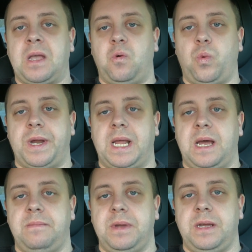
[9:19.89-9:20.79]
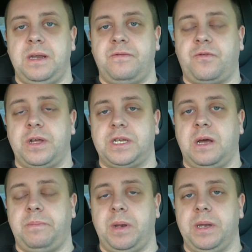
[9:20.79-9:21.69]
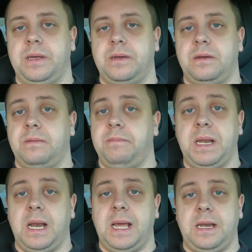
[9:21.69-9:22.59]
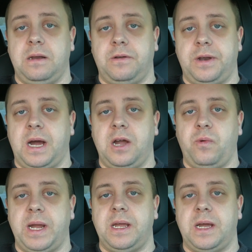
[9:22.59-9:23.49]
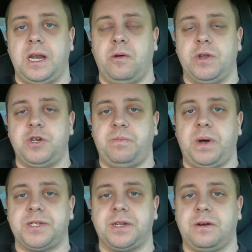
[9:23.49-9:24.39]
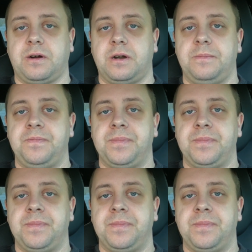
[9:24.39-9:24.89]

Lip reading: when I'm in, for example, the middle lane on the highway and I want to pass a car,